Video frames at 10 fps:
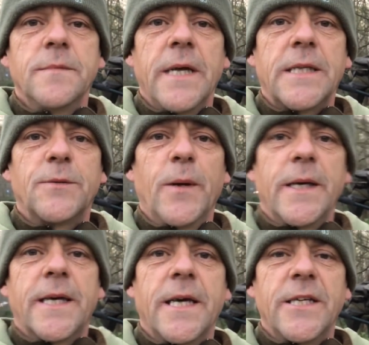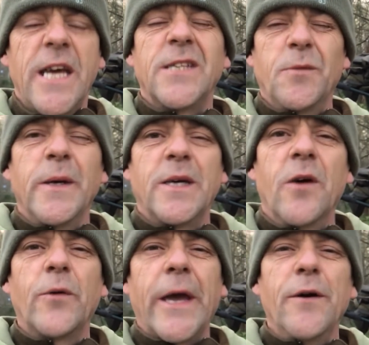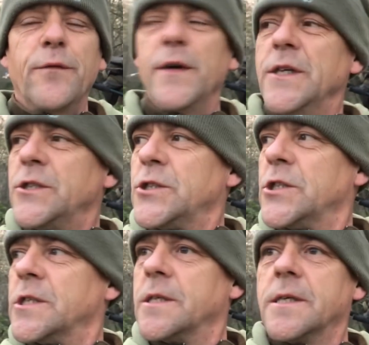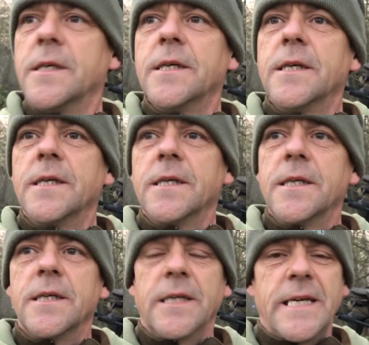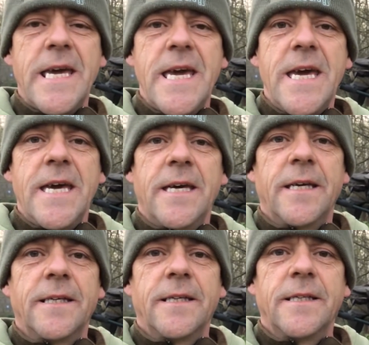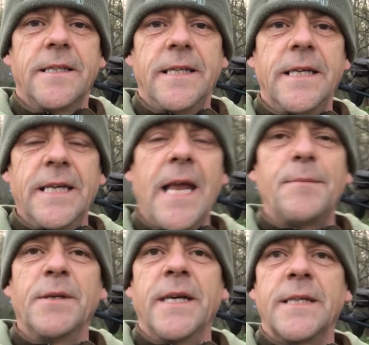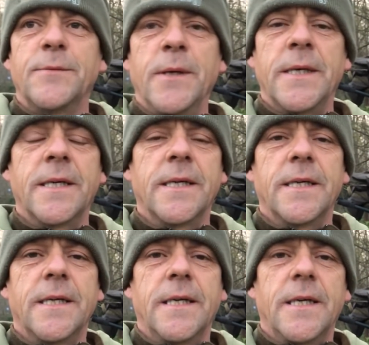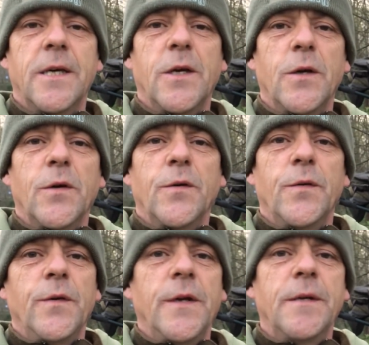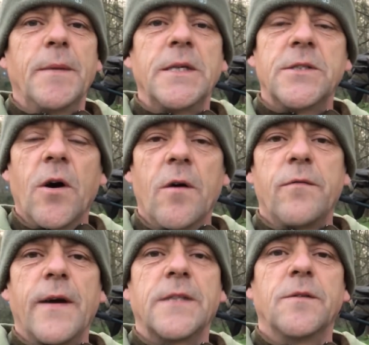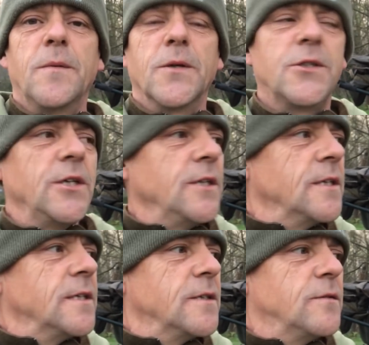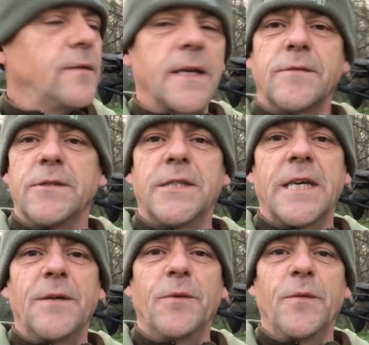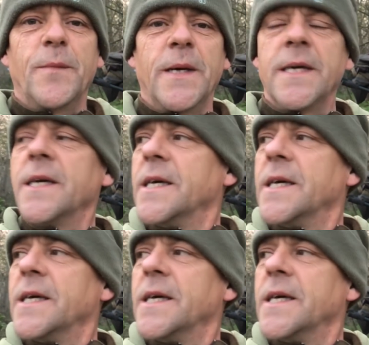Next week I'll get a fish. Yeah, it'll happen next week. In the meantime, thanks for watching, thanks for sticking with me.